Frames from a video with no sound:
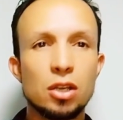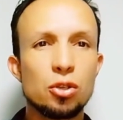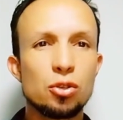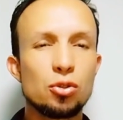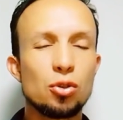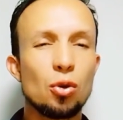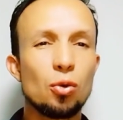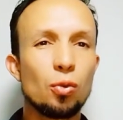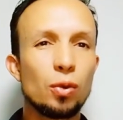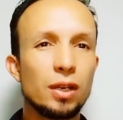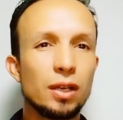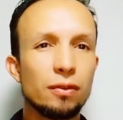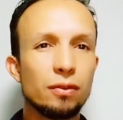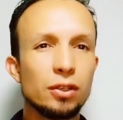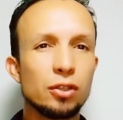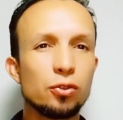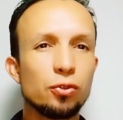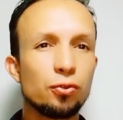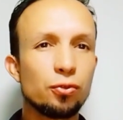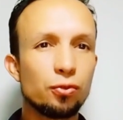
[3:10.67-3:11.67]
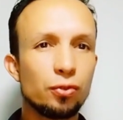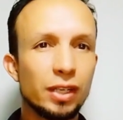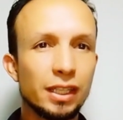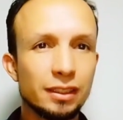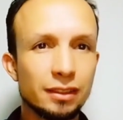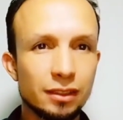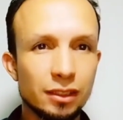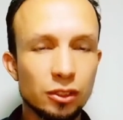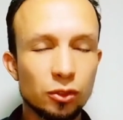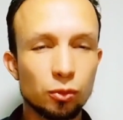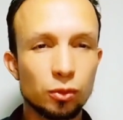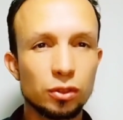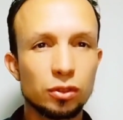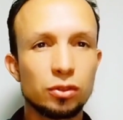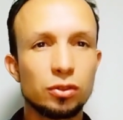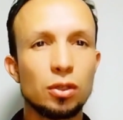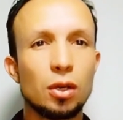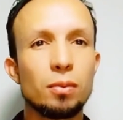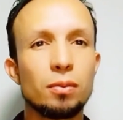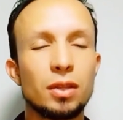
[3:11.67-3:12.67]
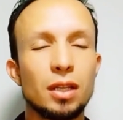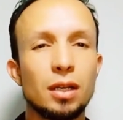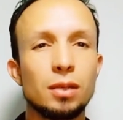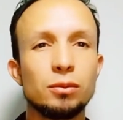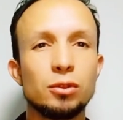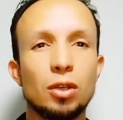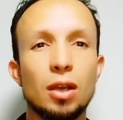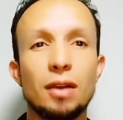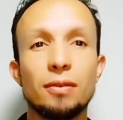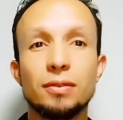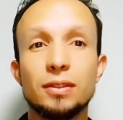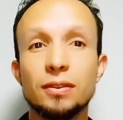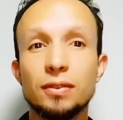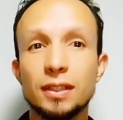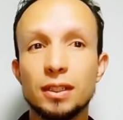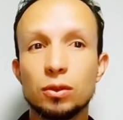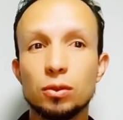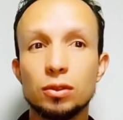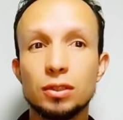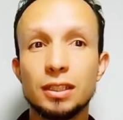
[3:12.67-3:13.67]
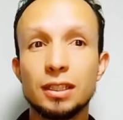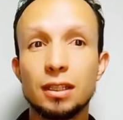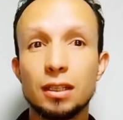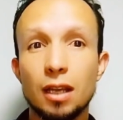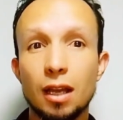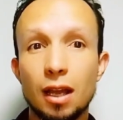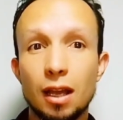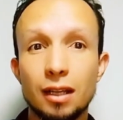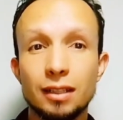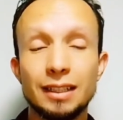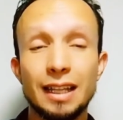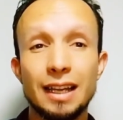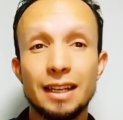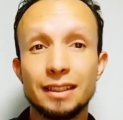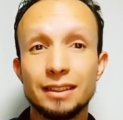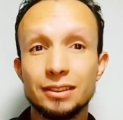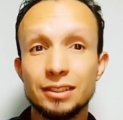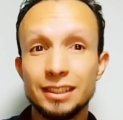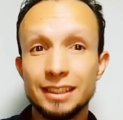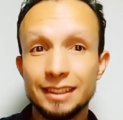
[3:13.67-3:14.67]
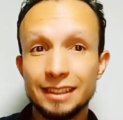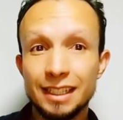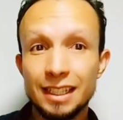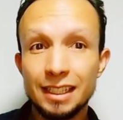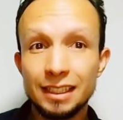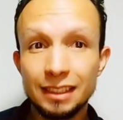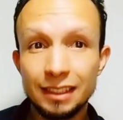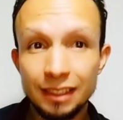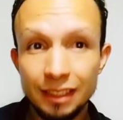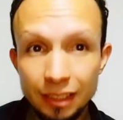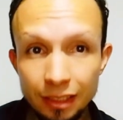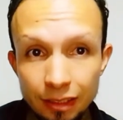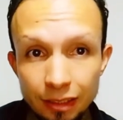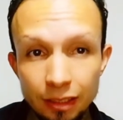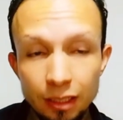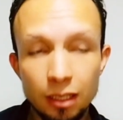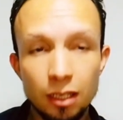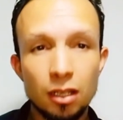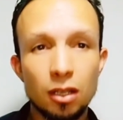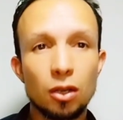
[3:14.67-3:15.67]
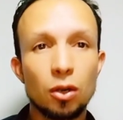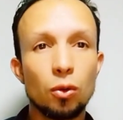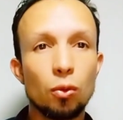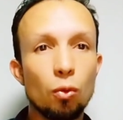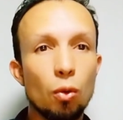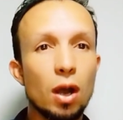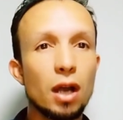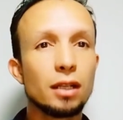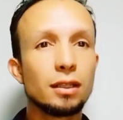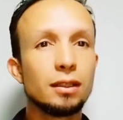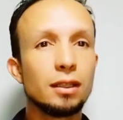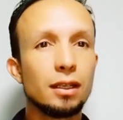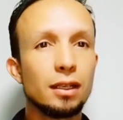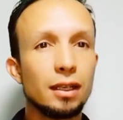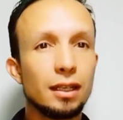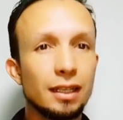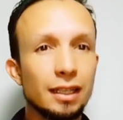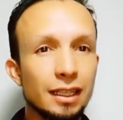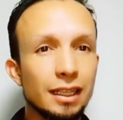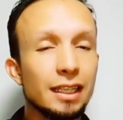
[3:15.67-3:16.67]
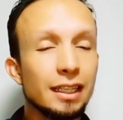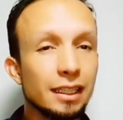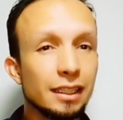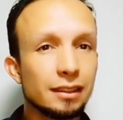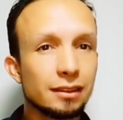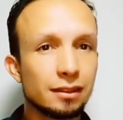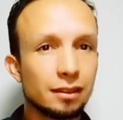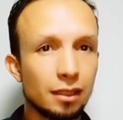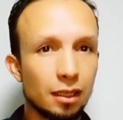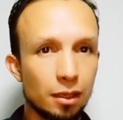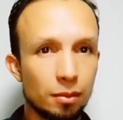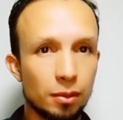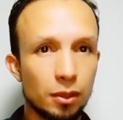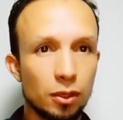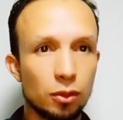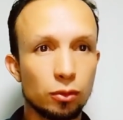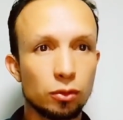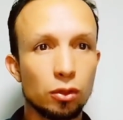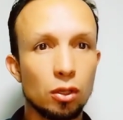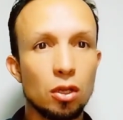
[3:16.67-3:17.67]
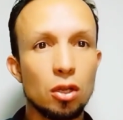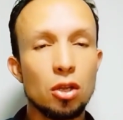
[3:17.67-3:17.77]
So whenever you face this one, sometimes you have difficulty at understanding what it is about.